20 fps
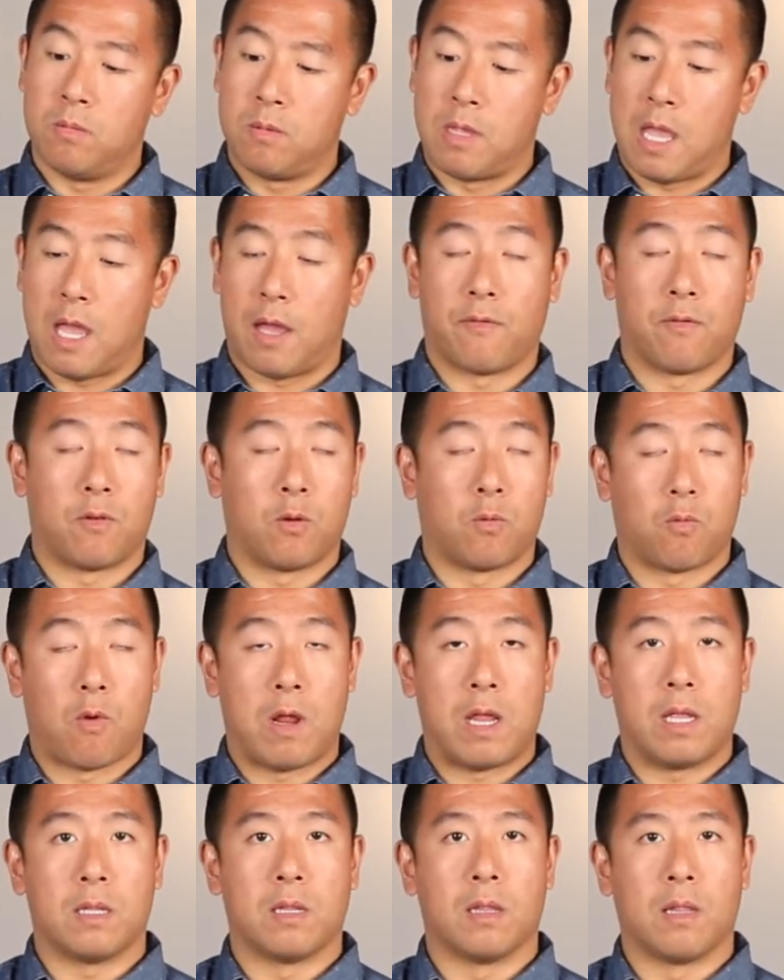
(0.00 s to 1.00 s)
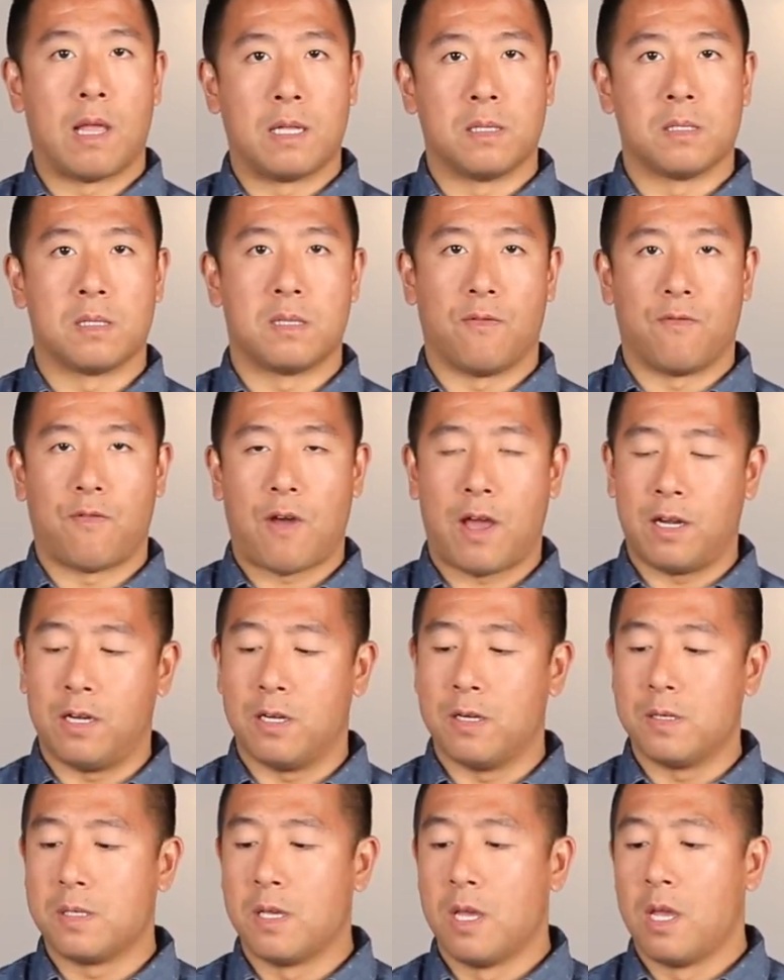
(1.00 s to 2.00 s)
have great lens
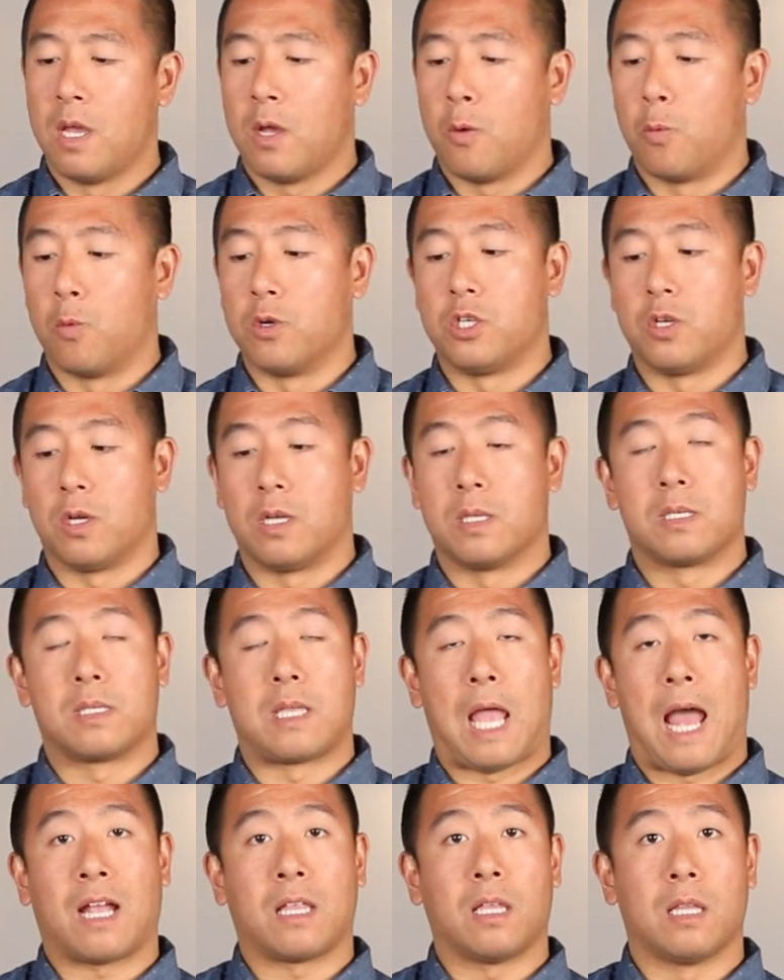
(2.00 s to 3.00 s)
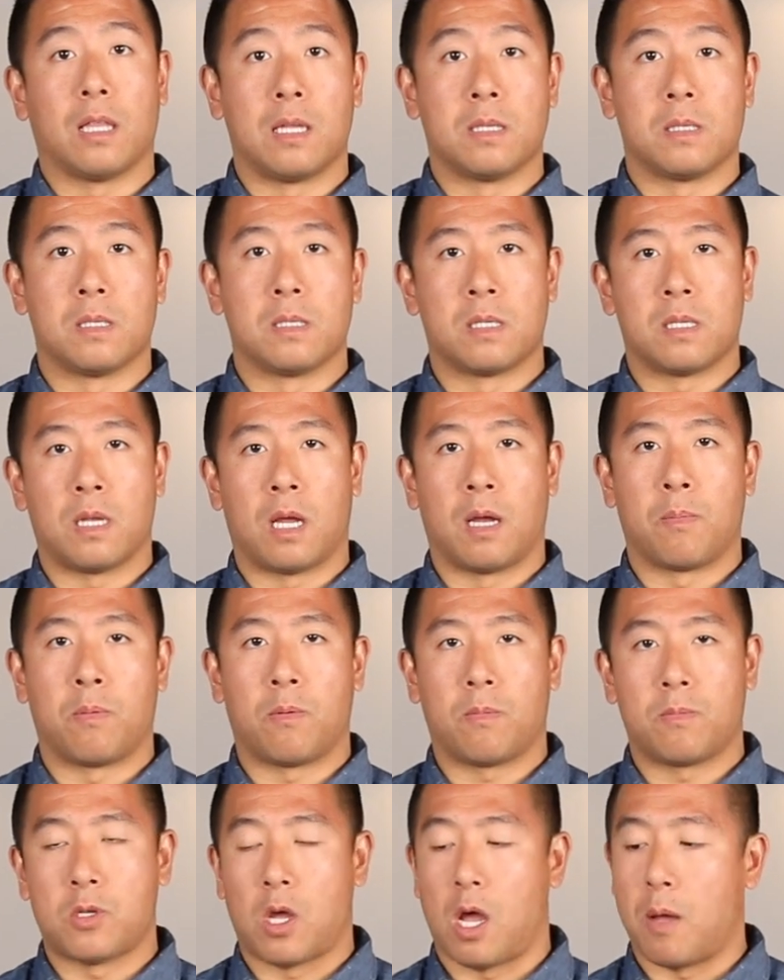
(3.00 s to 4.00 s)
dividers, which you could stack the lenses up
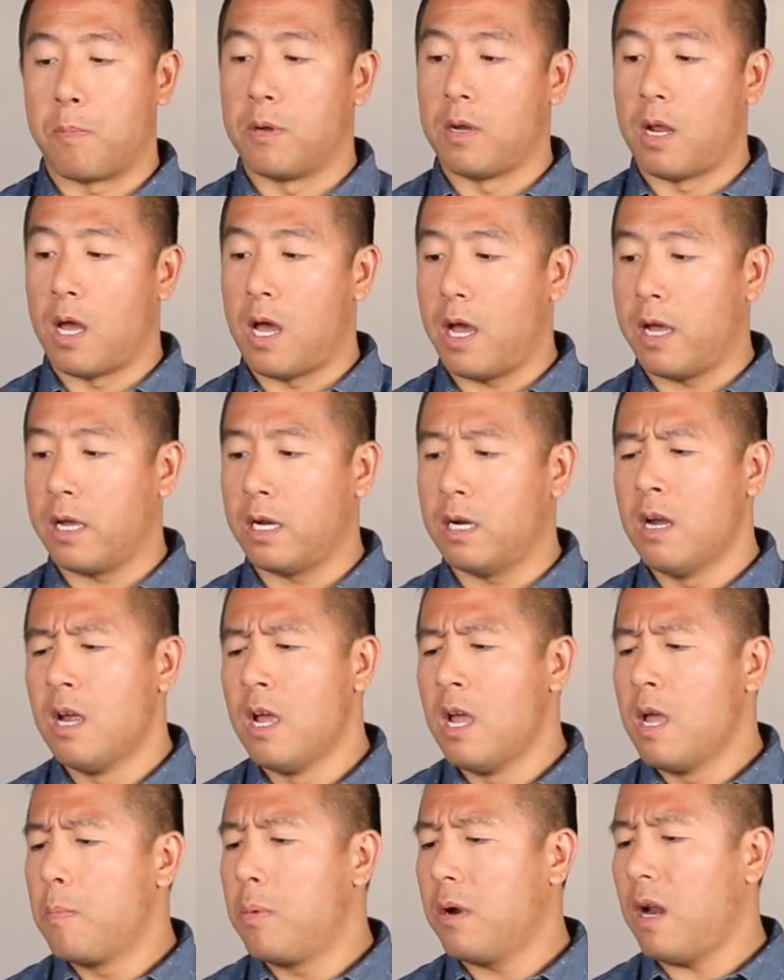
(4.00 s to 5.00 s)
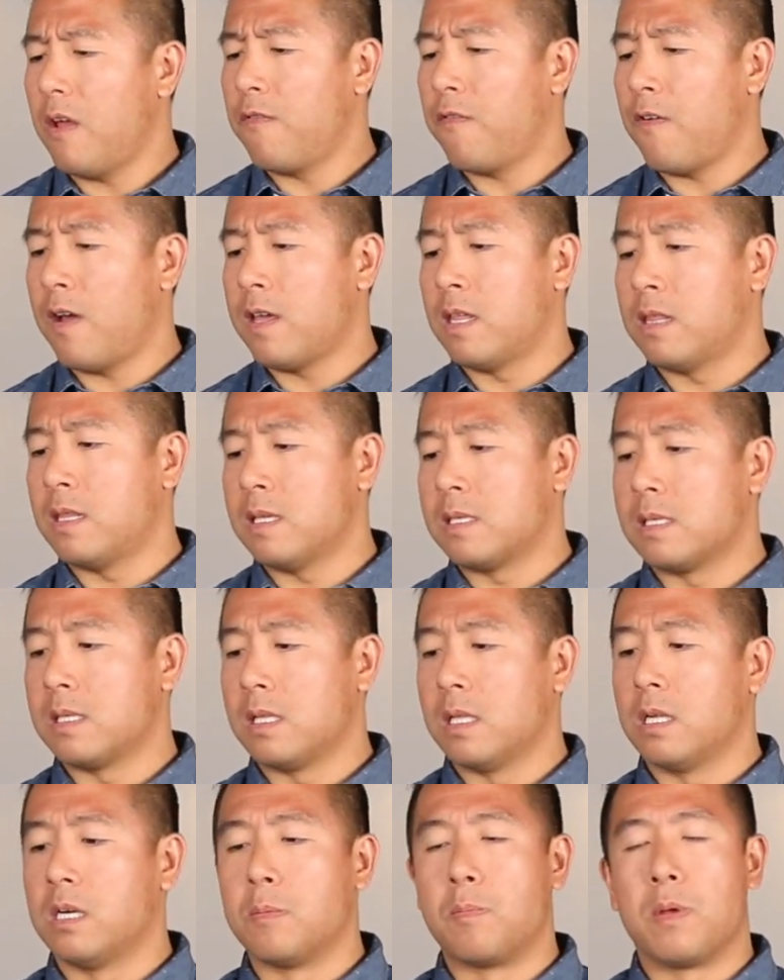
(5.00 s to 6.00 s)
top and higher, but I find that this is
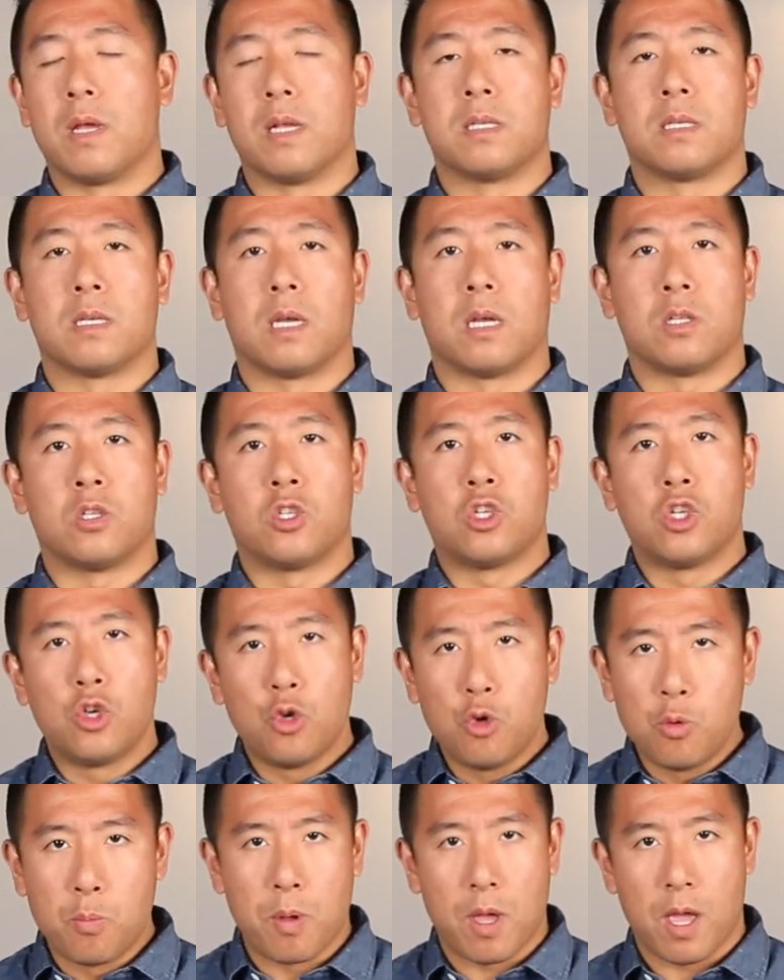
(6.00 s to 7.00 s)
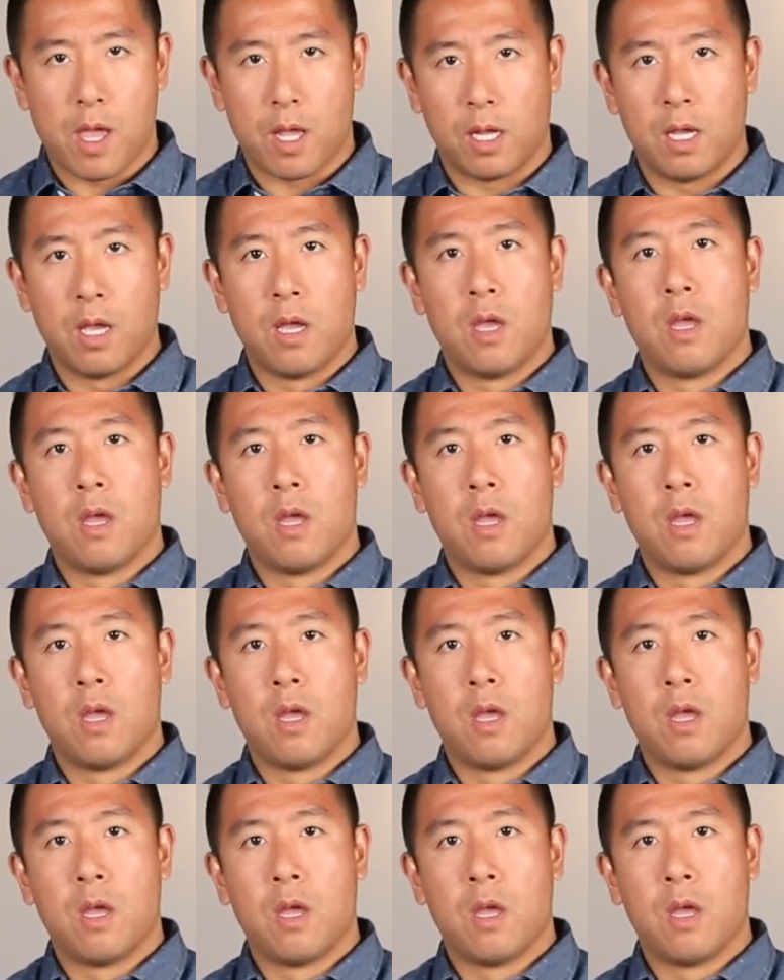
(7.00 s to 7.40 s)
a little bit too big